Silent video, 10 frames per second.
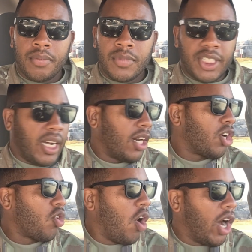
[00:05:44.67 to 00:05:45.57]
She gonna
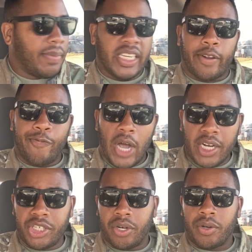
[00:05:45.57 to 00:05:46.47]
grow up
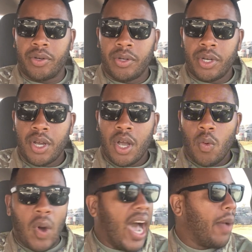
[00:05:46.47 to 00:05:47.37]
dysfunctional.
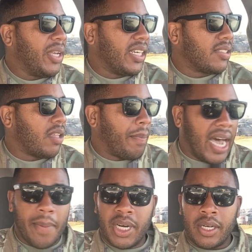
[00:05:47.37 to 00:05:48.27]
Why? Because the
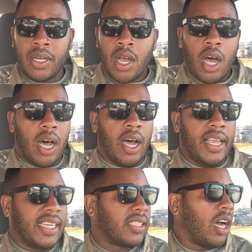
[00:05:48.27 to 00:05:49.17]
mama uh,
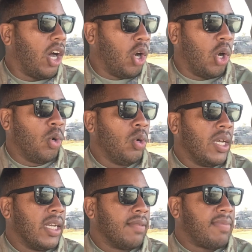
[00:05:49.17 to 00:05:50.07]
is a hoe
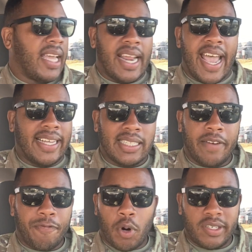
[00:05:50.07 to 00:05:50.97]
that
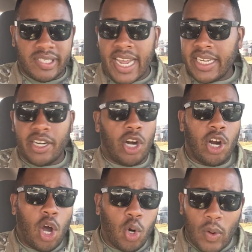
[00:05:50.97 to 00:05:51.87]
hasn't forsaken her
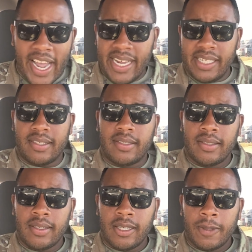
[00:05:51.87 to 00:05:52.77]
whole ways.
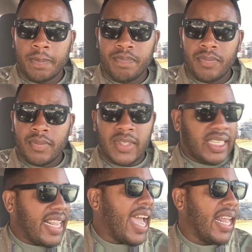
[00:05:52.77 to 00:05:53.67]
The
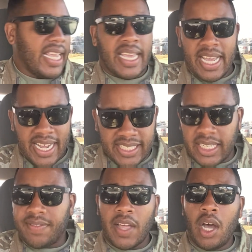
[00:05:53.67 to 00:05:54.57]
daddy is
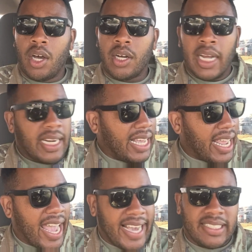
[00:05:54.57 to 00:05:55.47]
a thug that
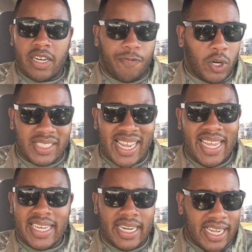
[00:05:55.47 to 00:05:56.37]
hasn't
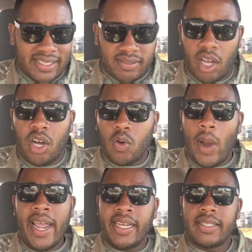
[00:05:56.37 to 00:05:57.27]
forsaken his thug
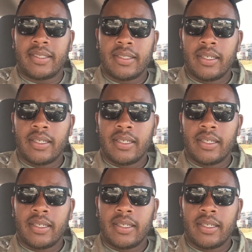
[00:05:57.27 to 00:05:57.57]
ways.